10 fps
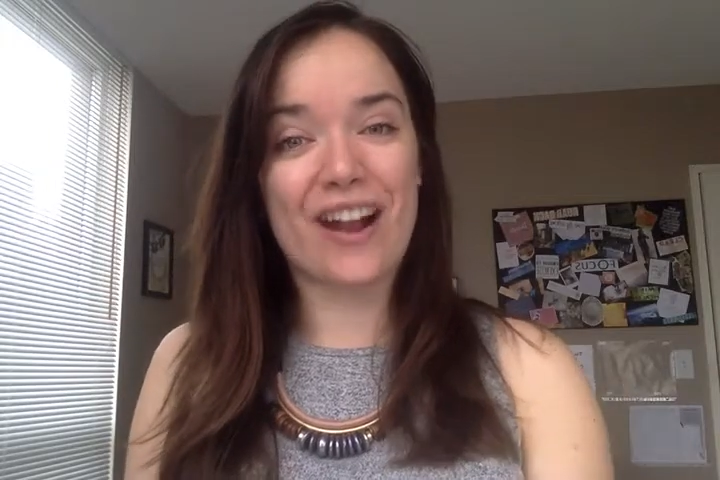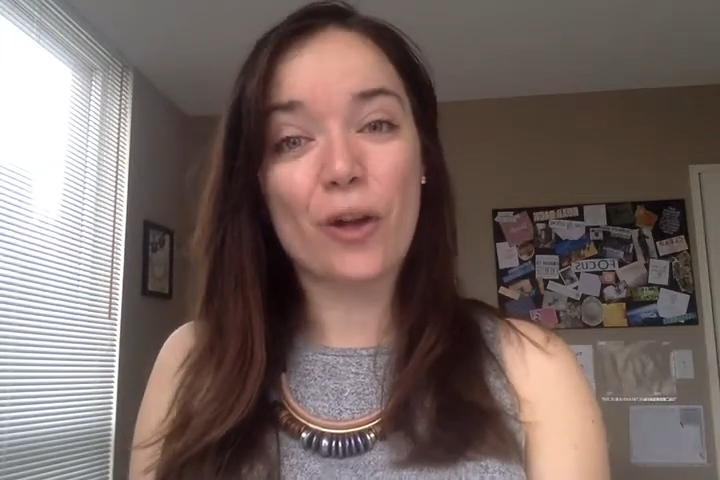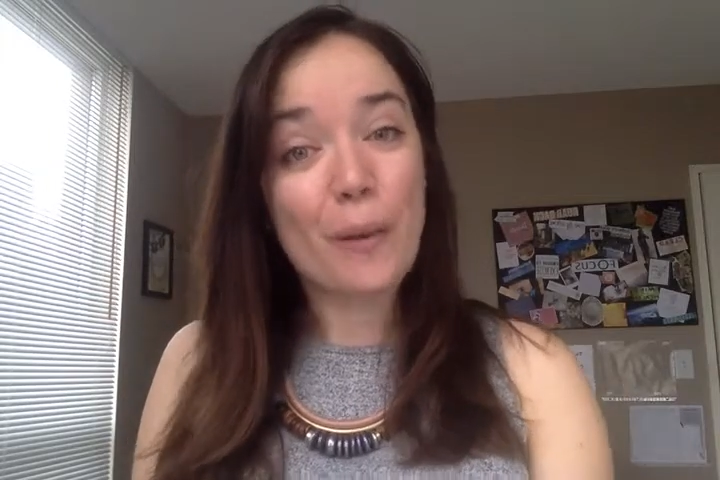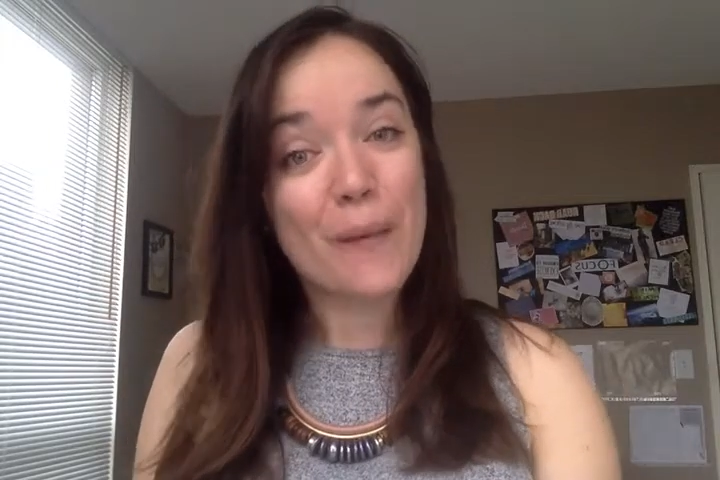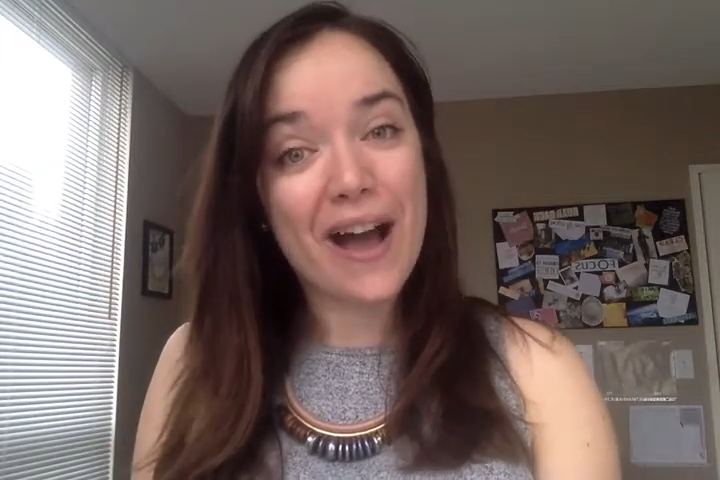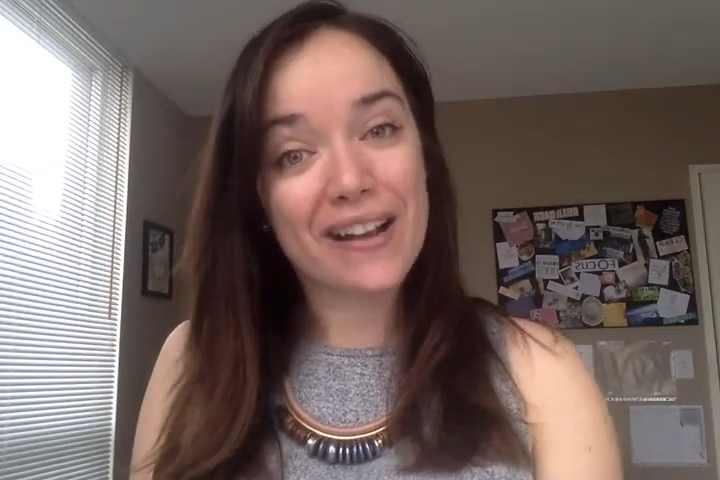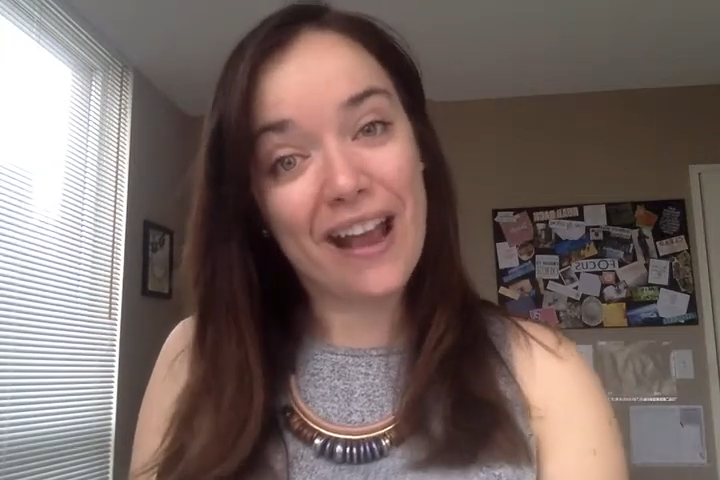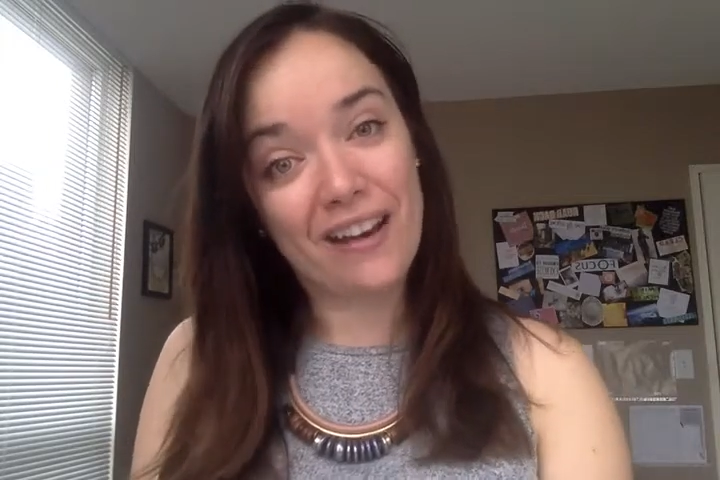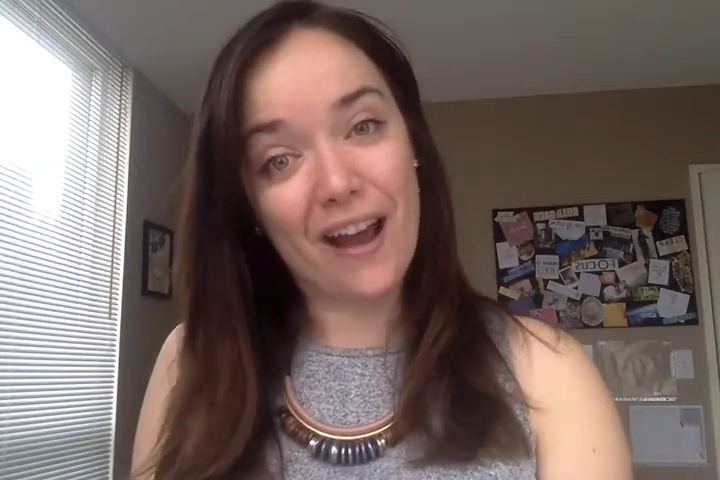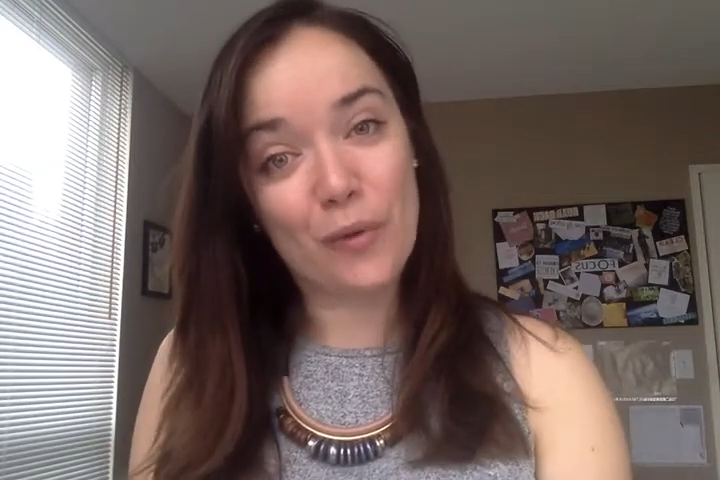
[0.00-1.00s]
and I'll come back
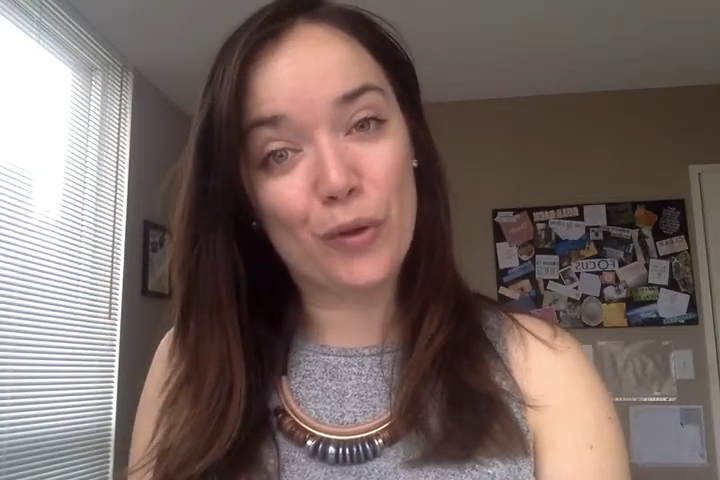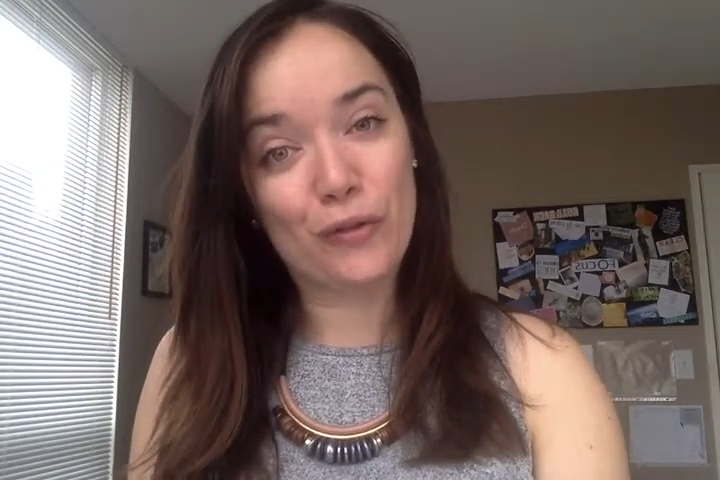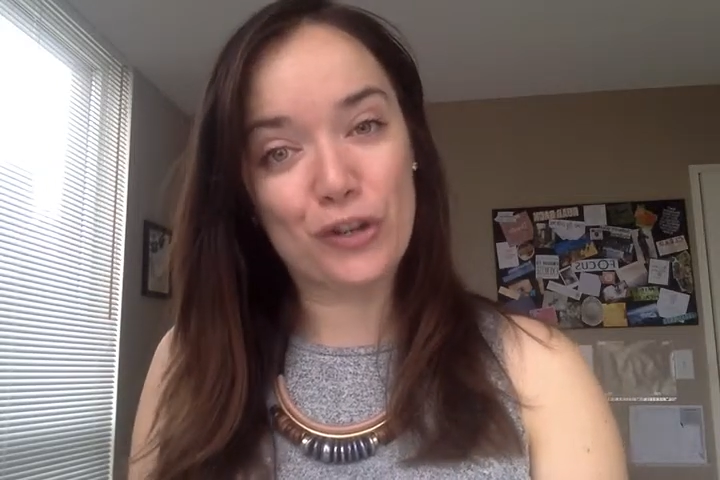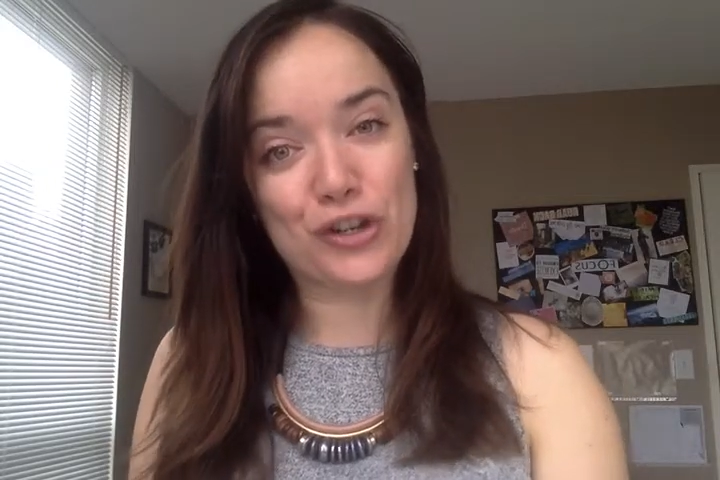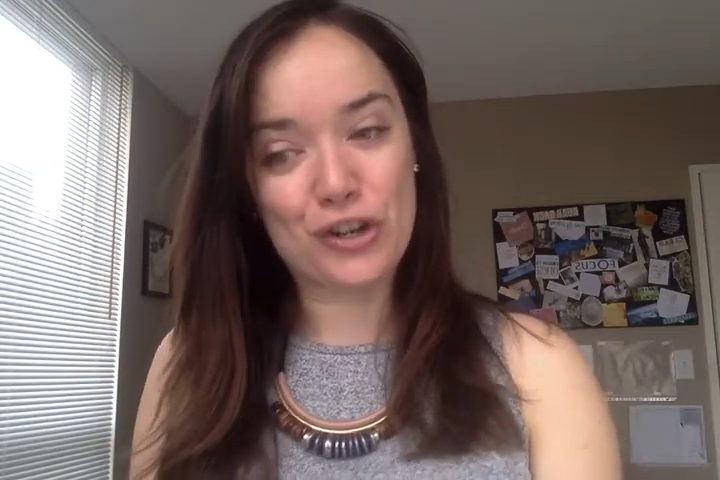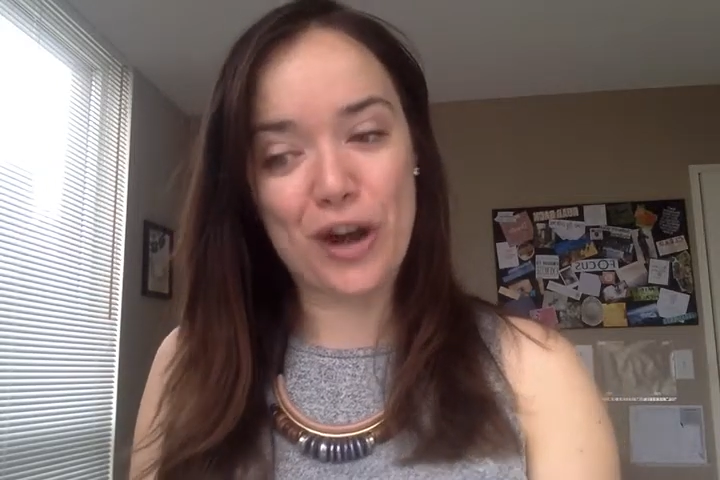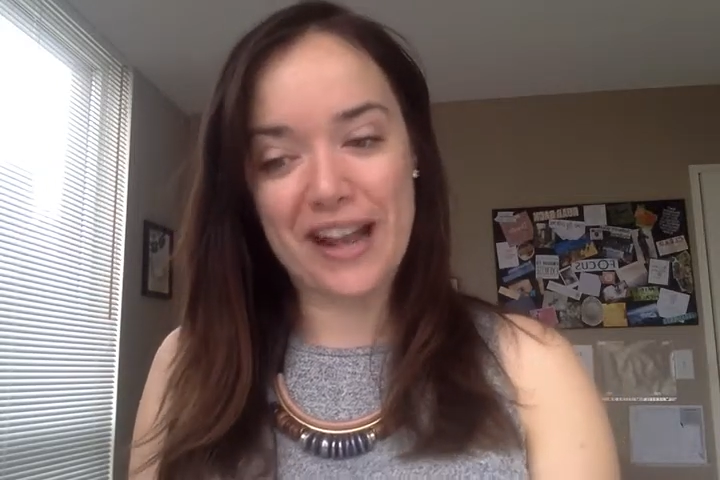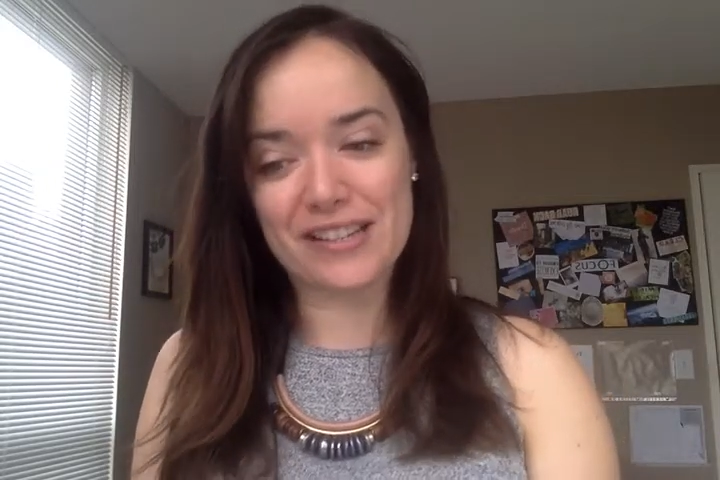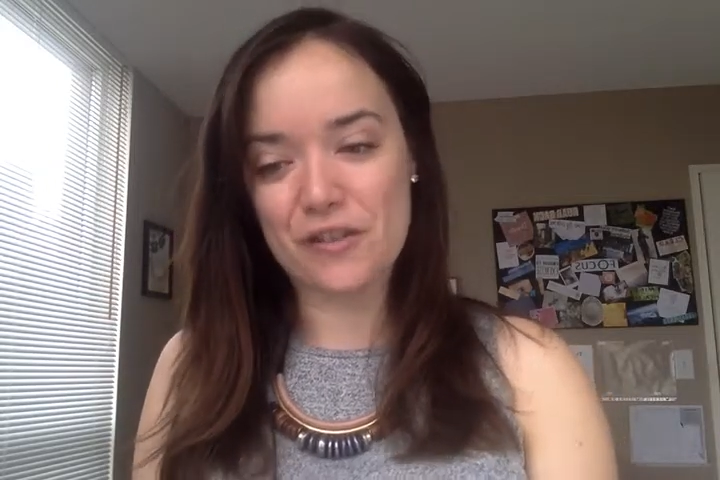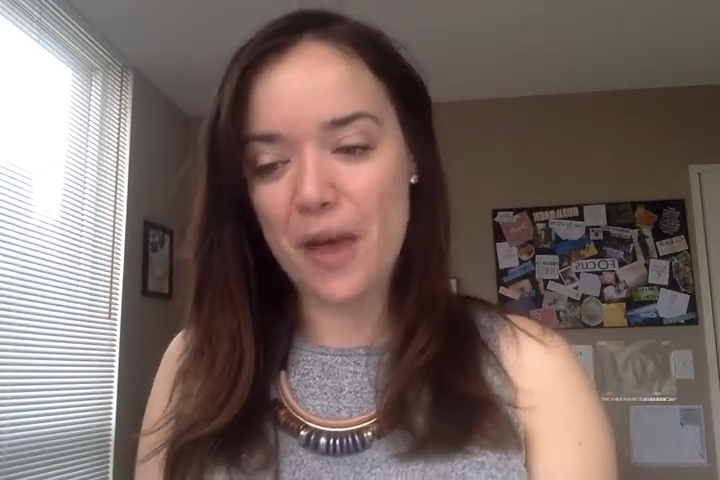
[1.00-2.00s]
and I will for sure
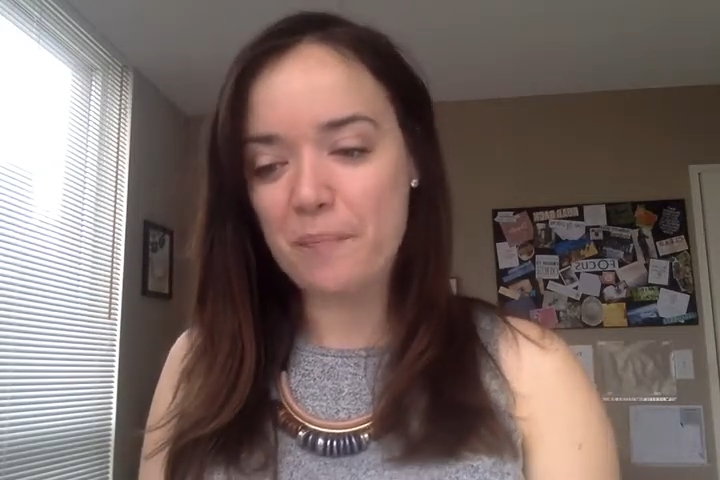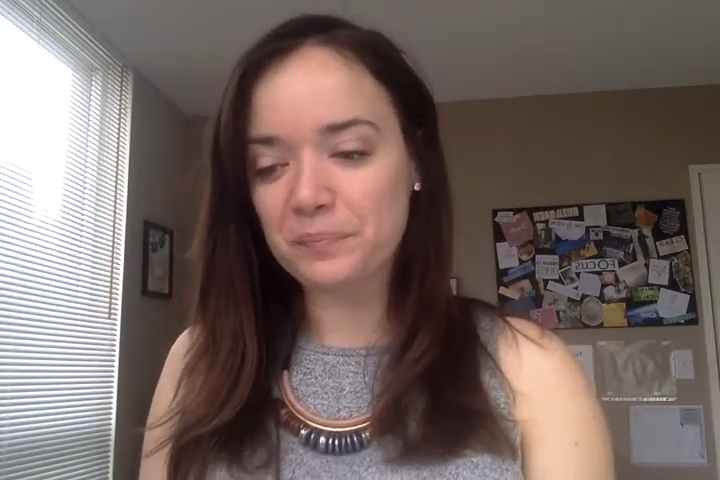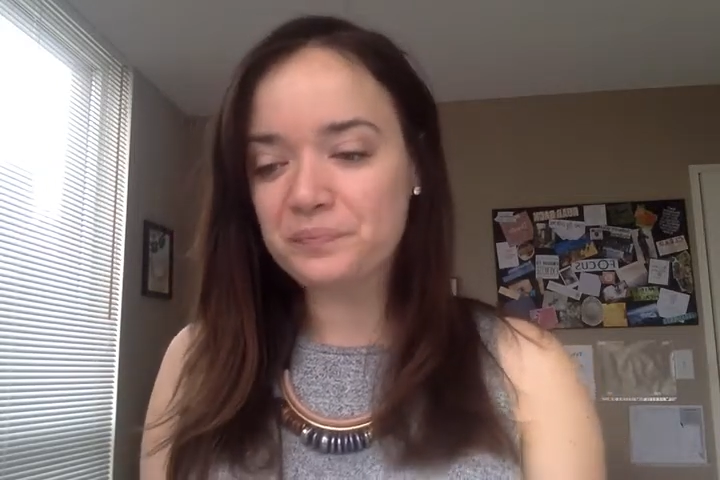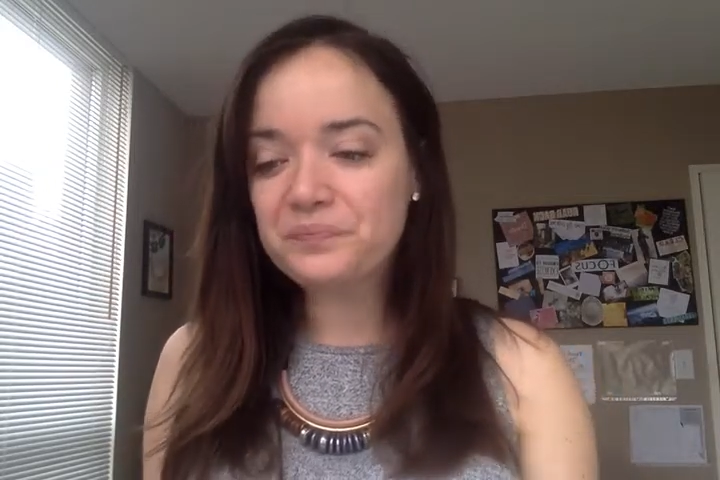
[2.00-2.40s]
answer them.